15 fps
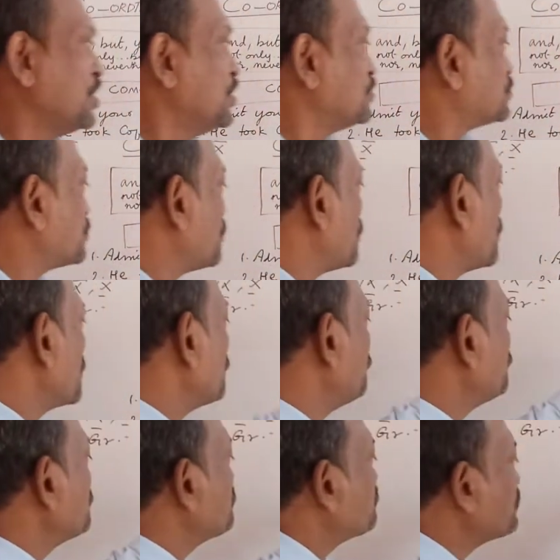So, if
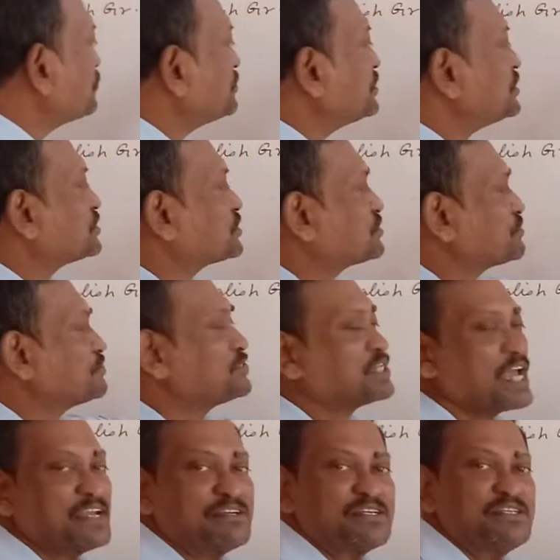you put these two
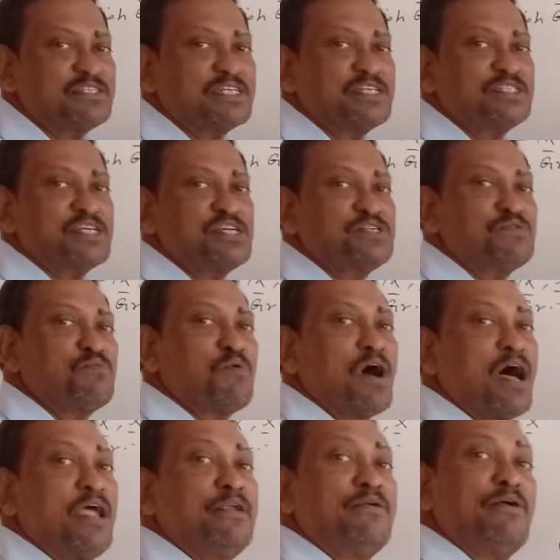sentences into
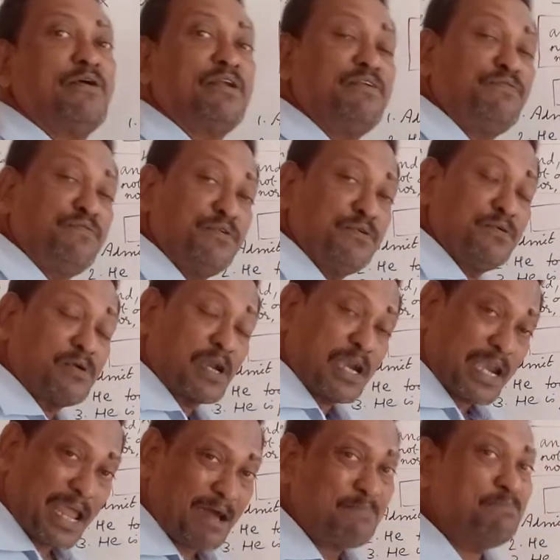one or if you
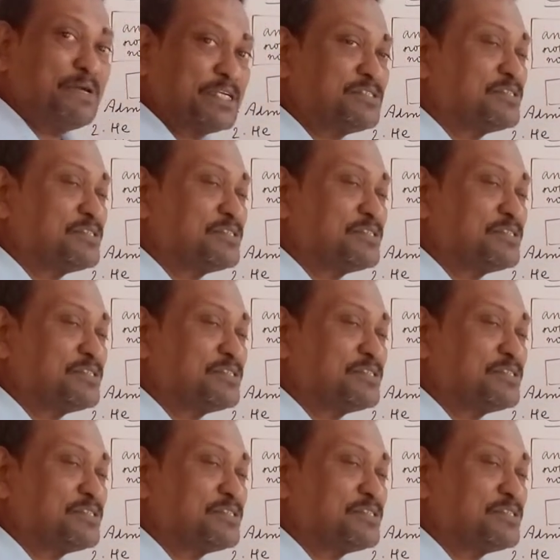club it